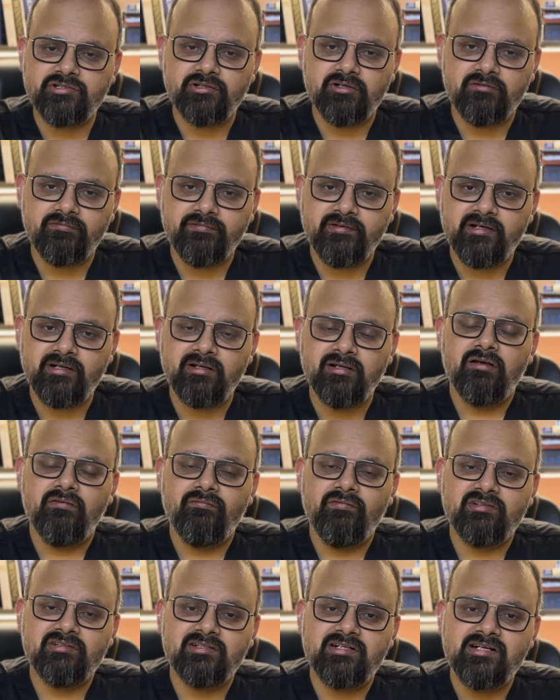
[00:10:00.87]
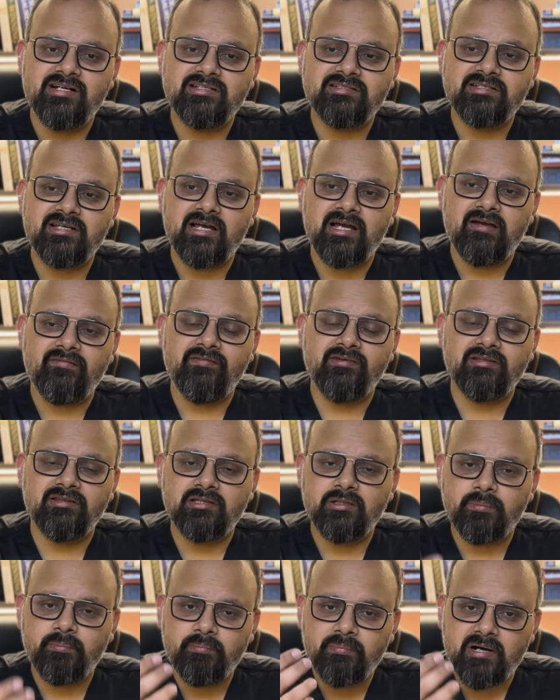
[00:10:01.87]
of it, whether it is having
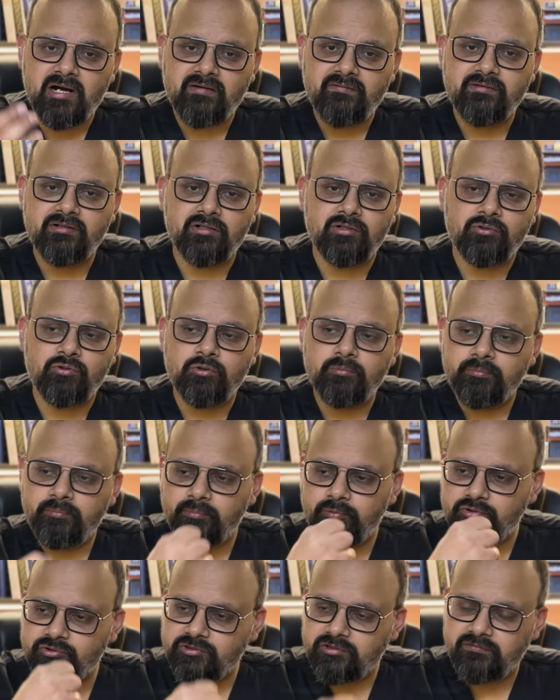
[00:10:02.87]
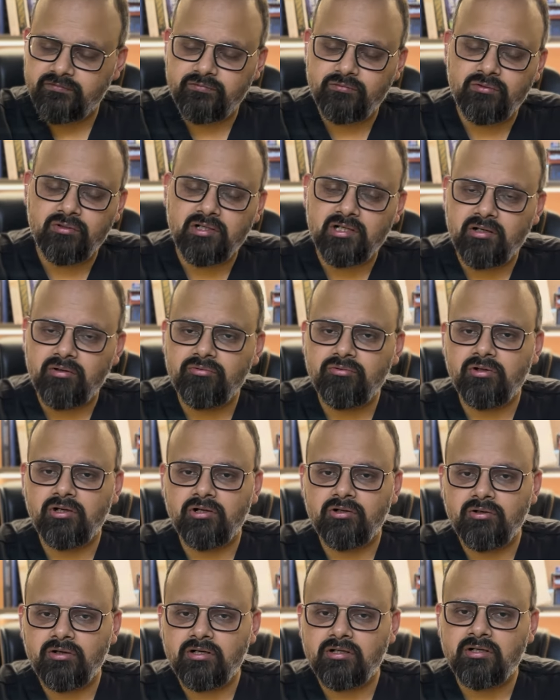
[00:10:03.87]
the power to push the food down or
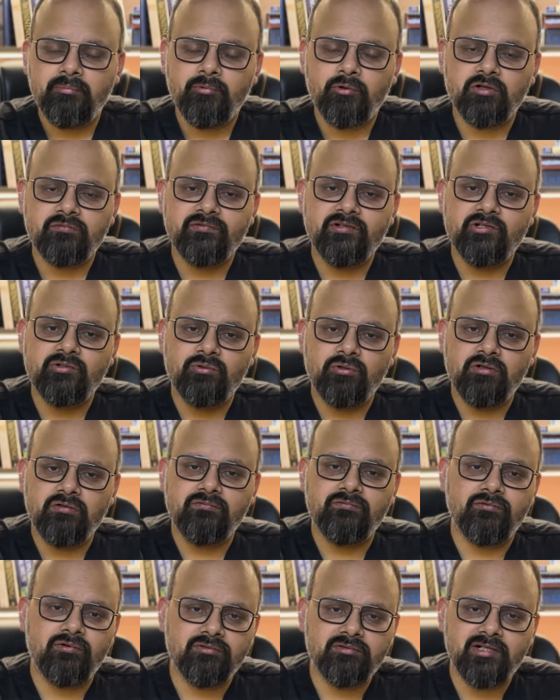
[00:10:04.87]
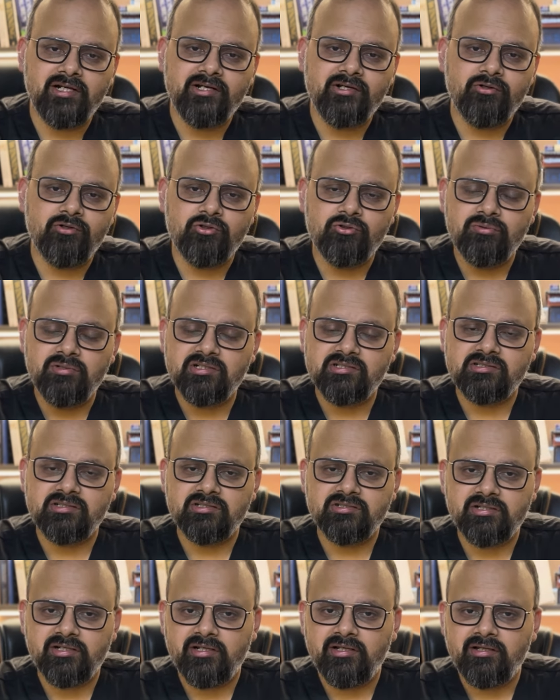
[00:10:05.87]
not. But we don't want that you do a
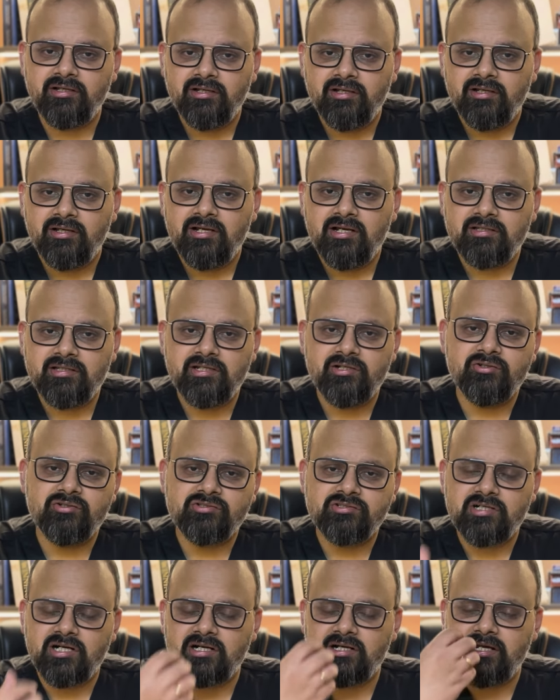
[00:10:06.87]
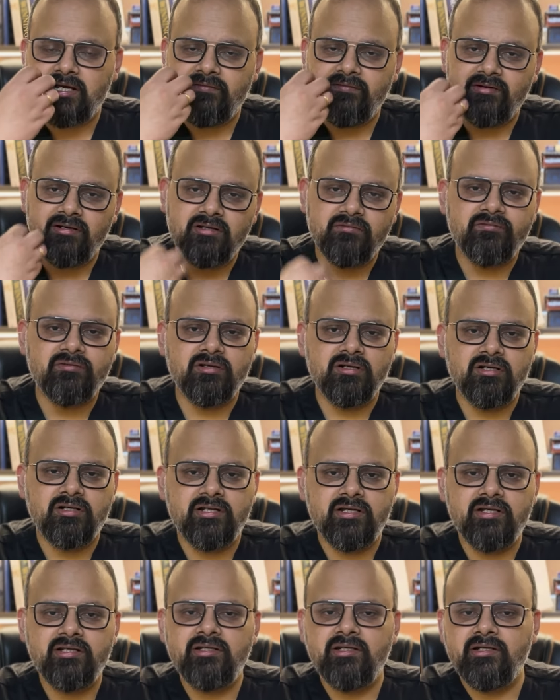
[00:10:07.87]
surgery and then you start having
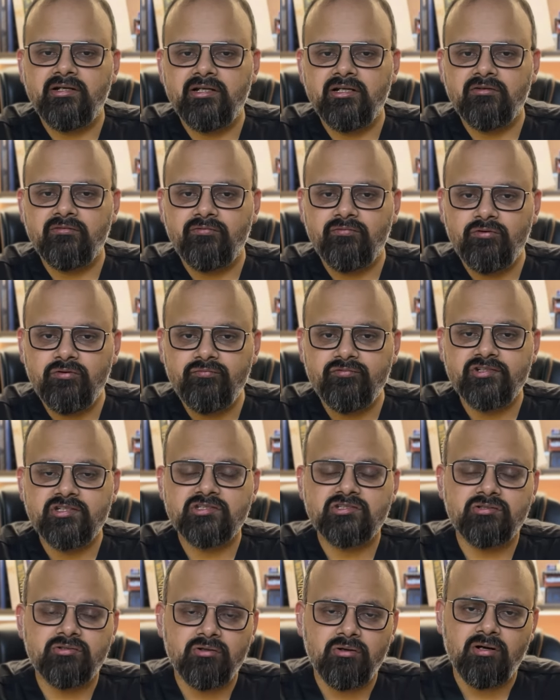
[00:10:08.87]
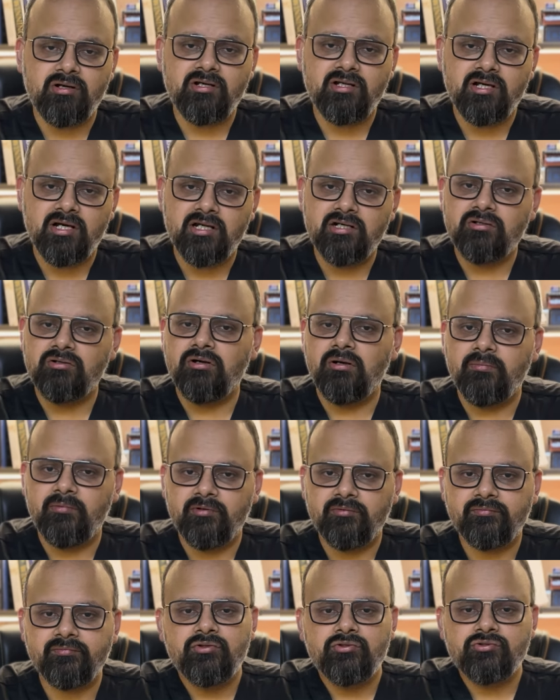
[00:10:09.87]
difficulty in eating food. It is not
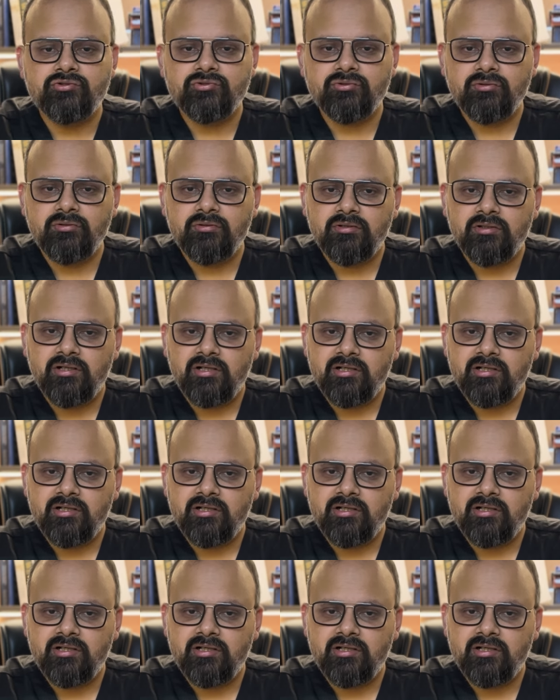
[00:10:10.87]
uncommon. So